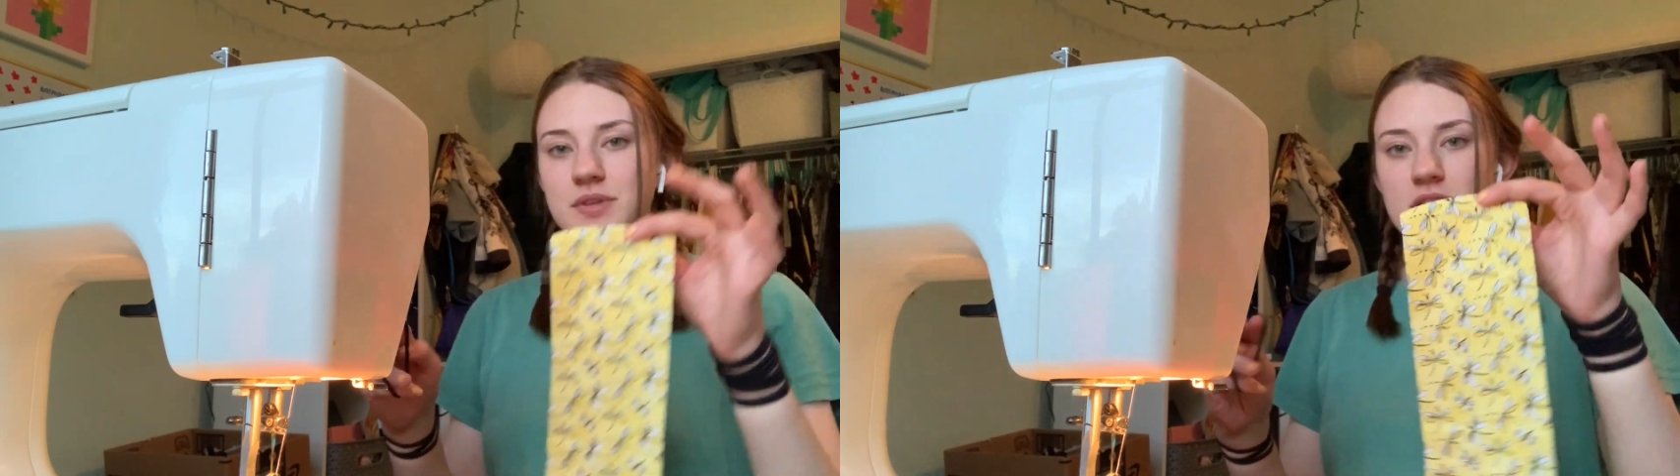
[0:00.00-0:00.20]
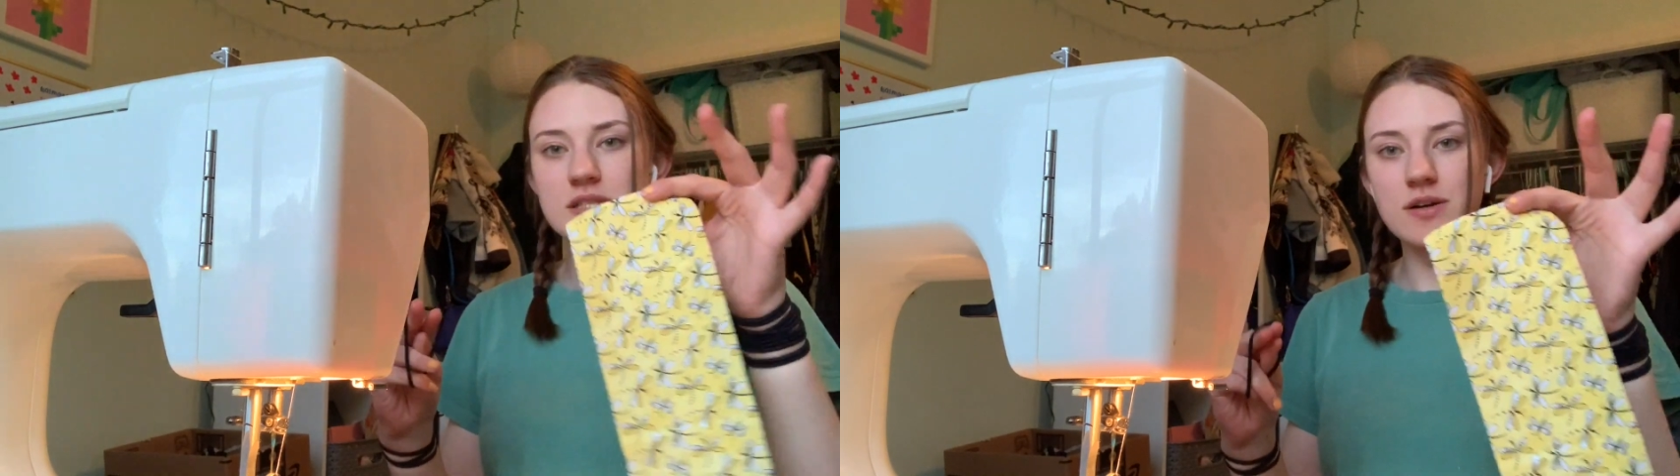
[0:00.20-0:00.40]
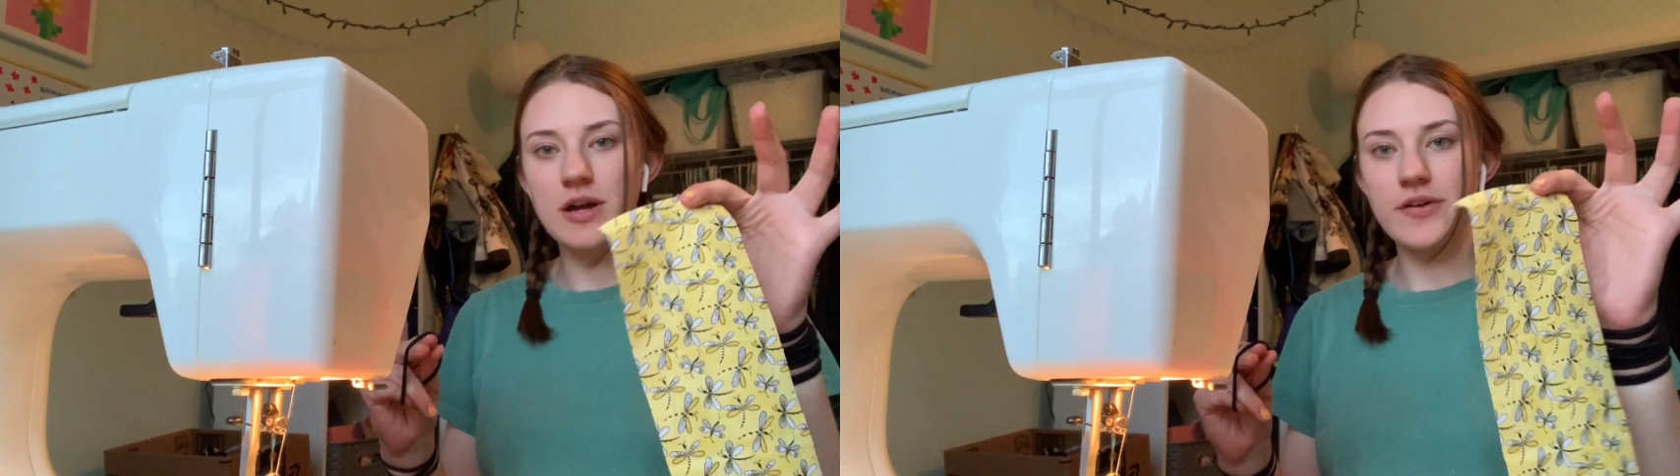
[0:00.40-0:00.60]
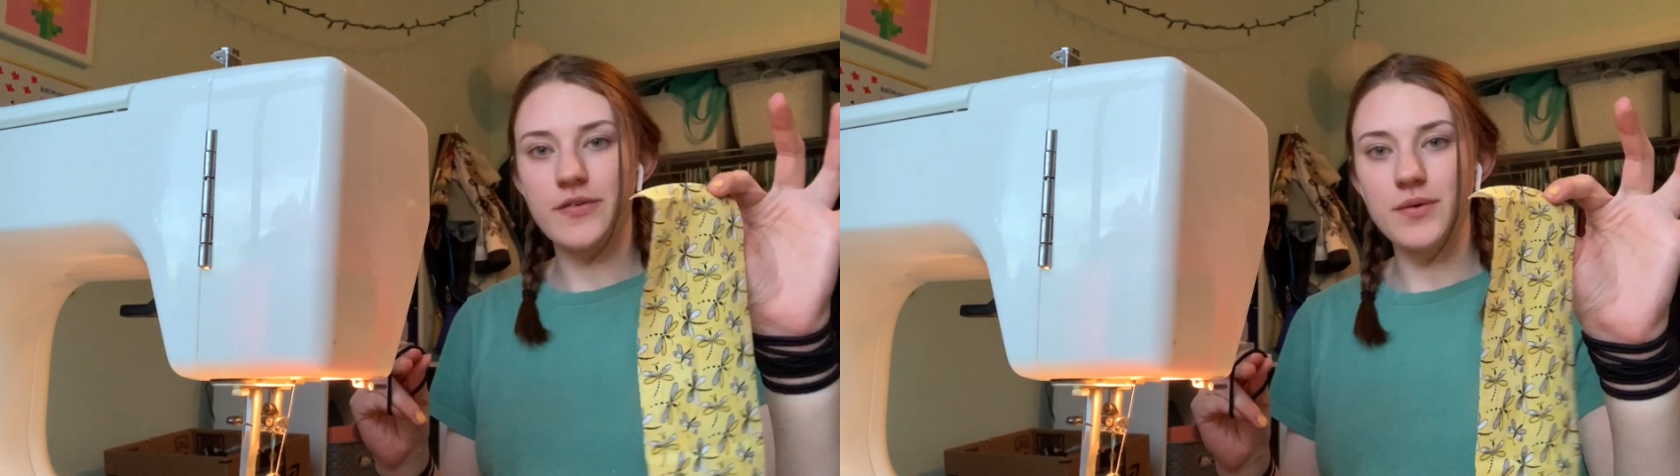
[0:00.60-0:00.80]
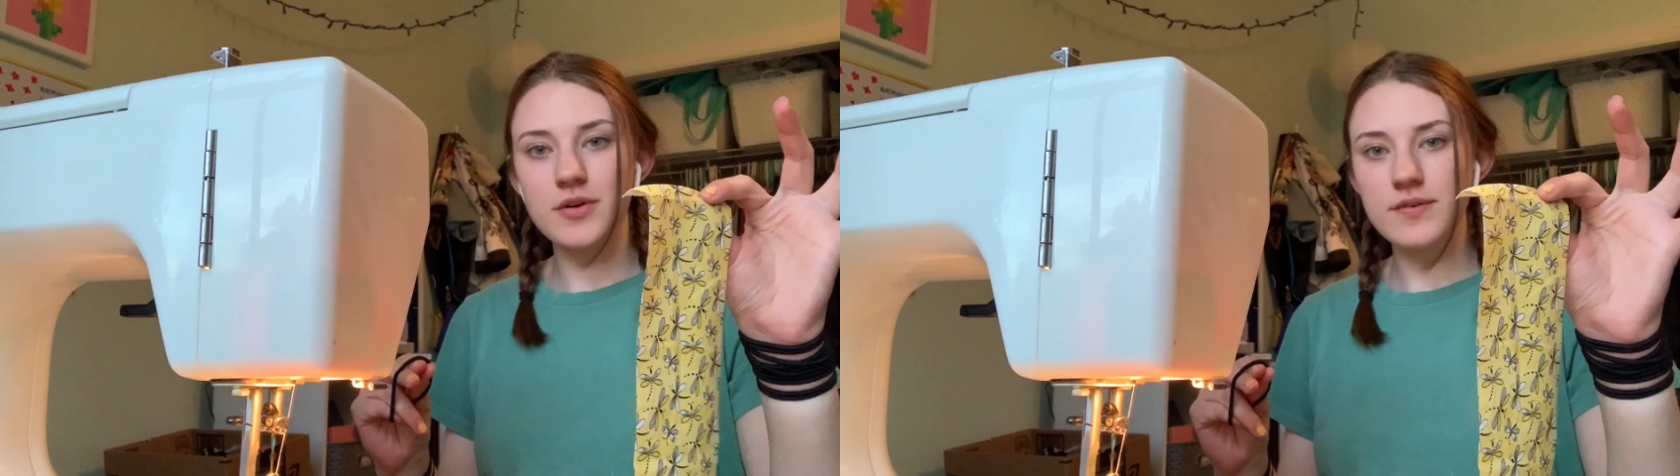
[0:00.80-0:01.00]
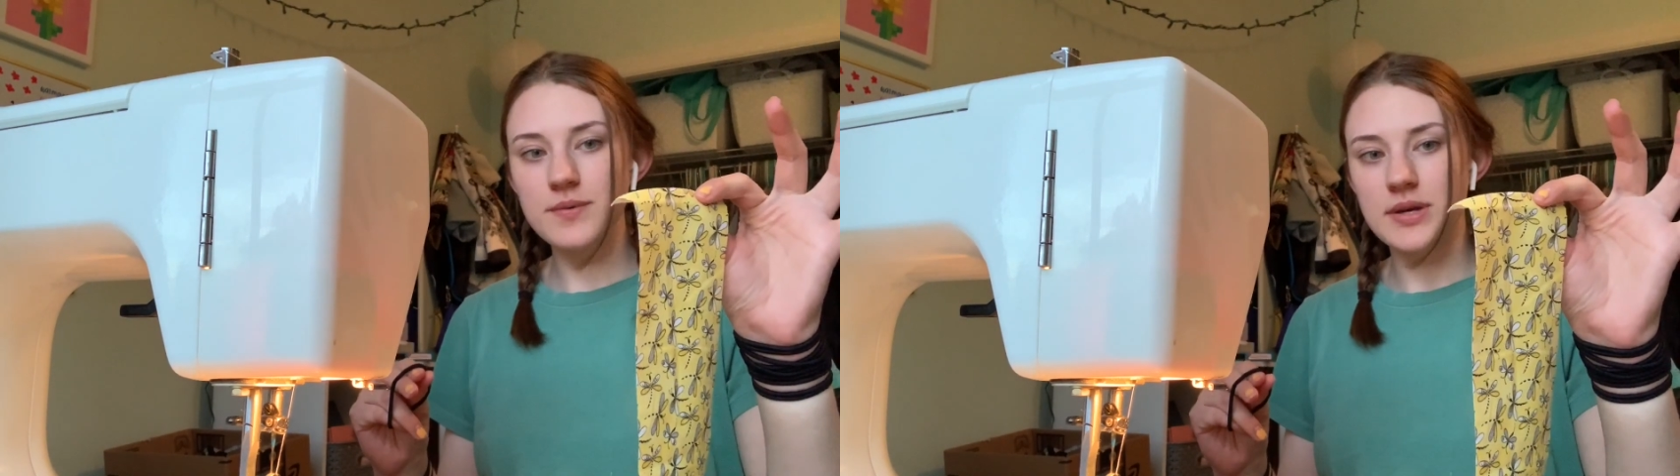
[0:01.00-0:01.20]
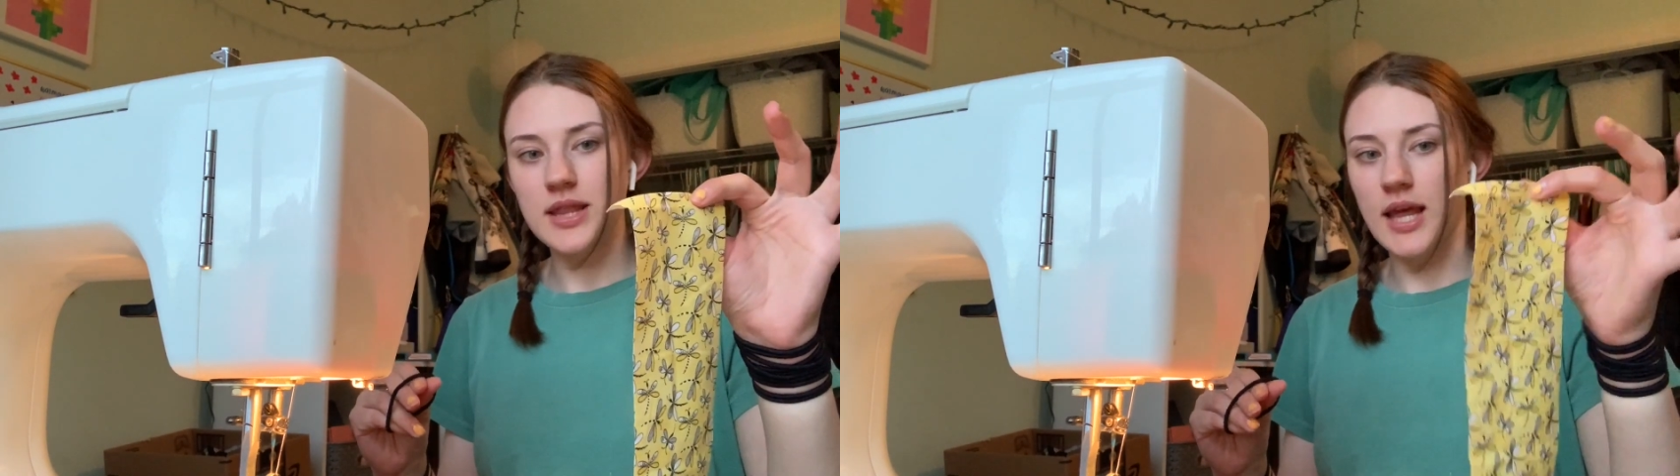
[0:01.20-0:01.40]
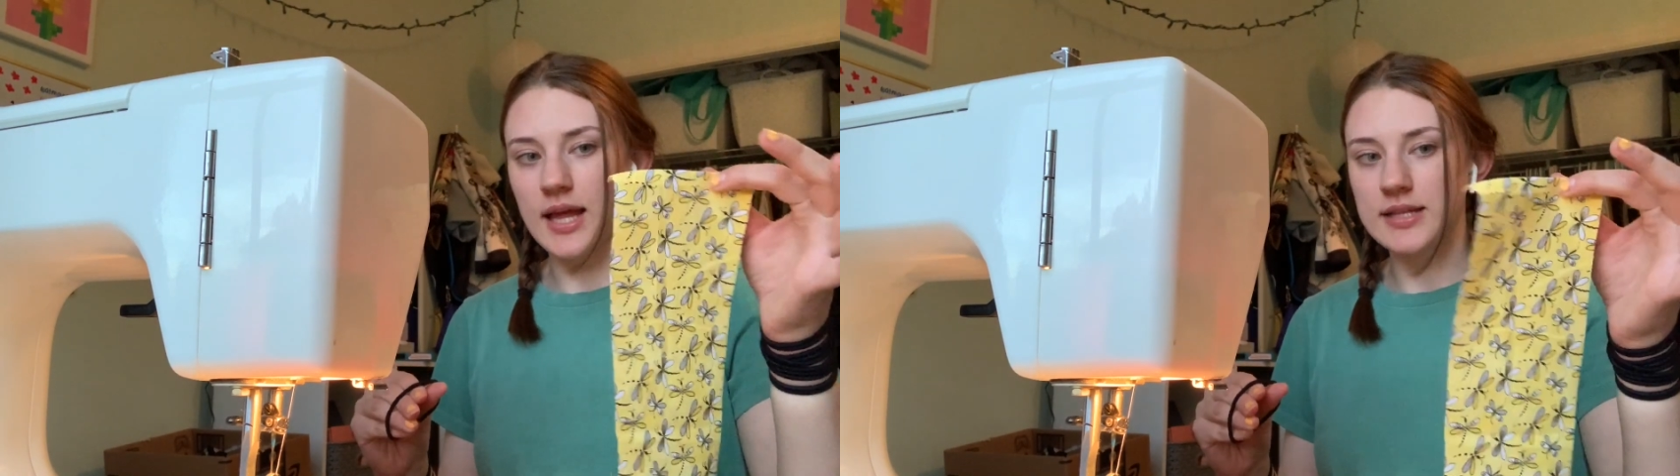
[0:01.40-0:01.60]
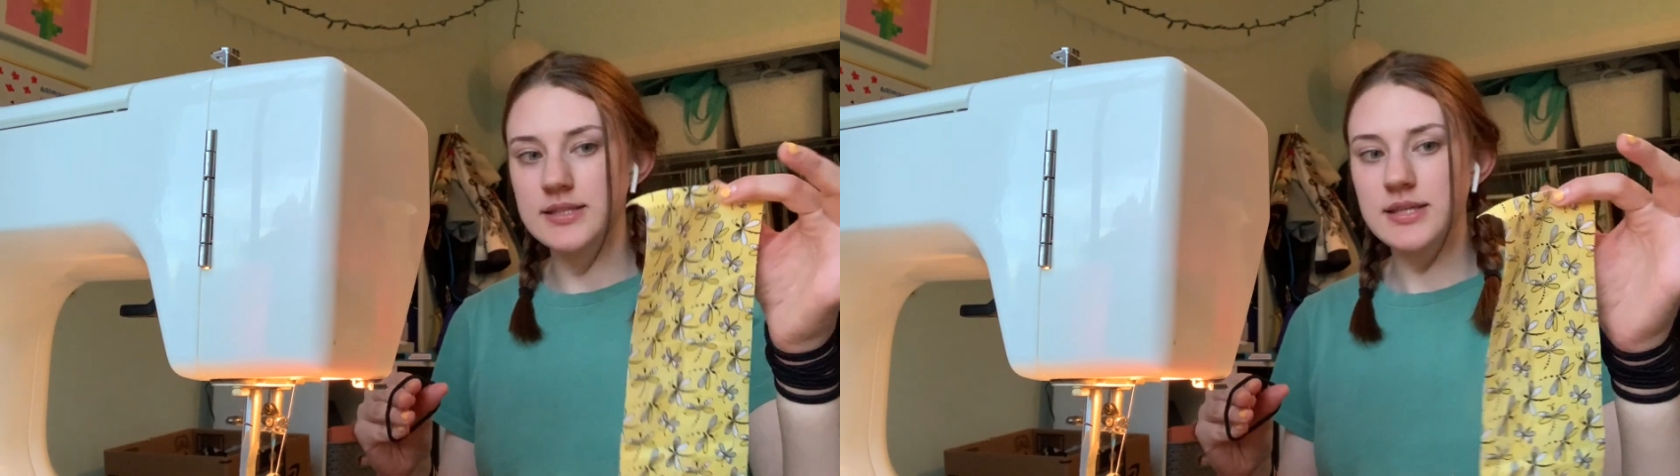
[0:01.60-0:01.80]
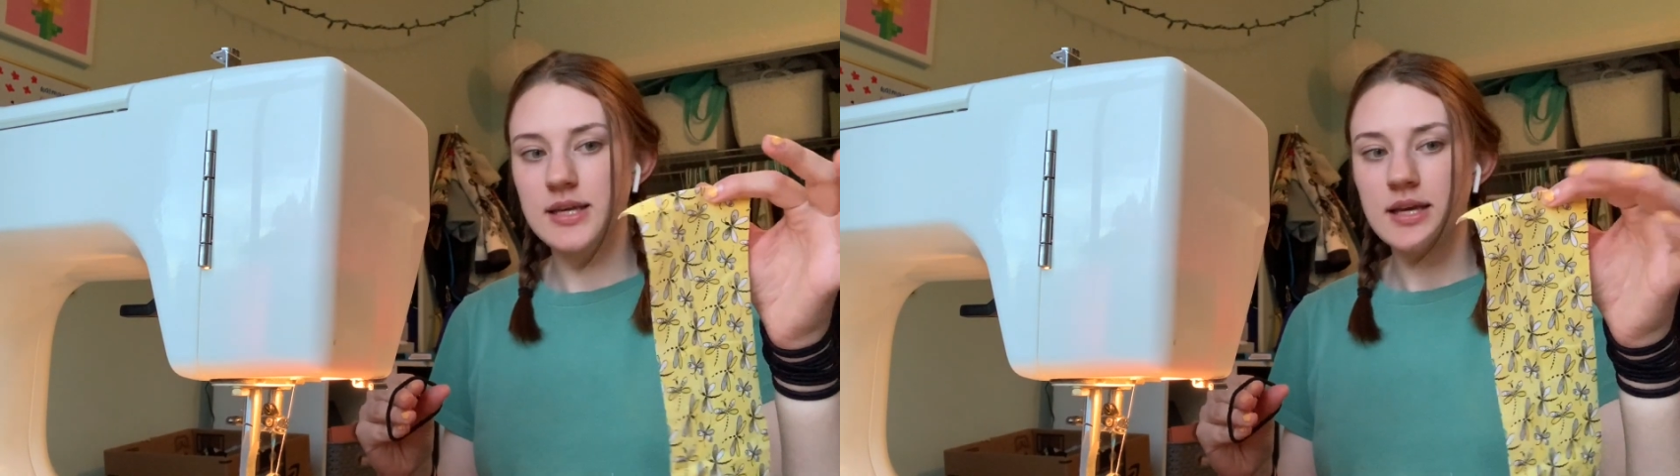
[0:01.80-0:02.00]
So I fold over one of the ends,